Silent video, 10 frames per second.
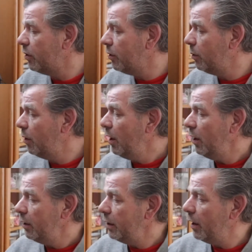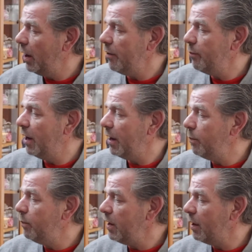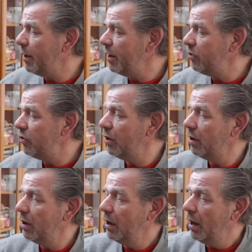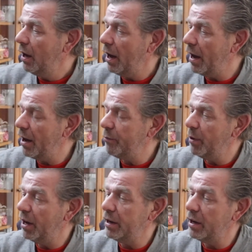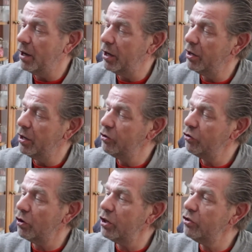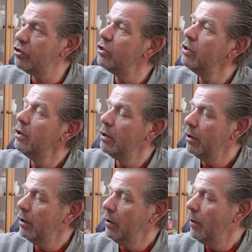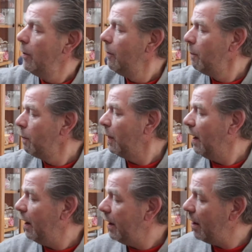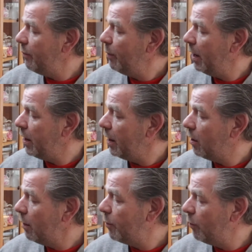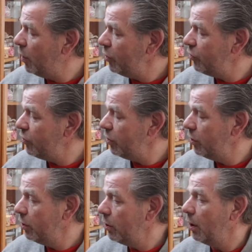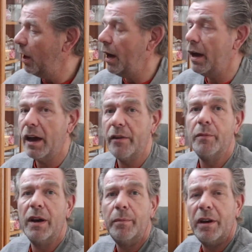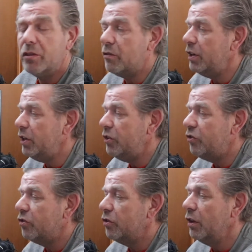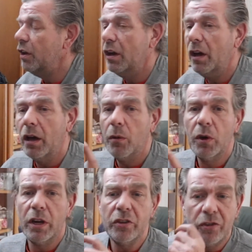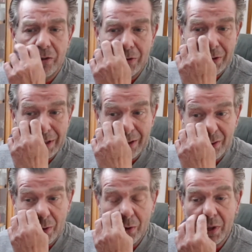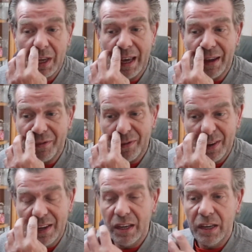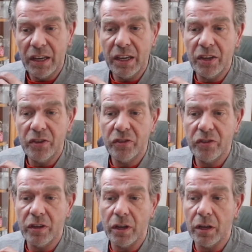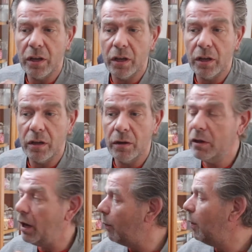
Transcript: So now I have my BMS, I have my sockets, I have my copper rods, I have my batteries. What I still don't have is, I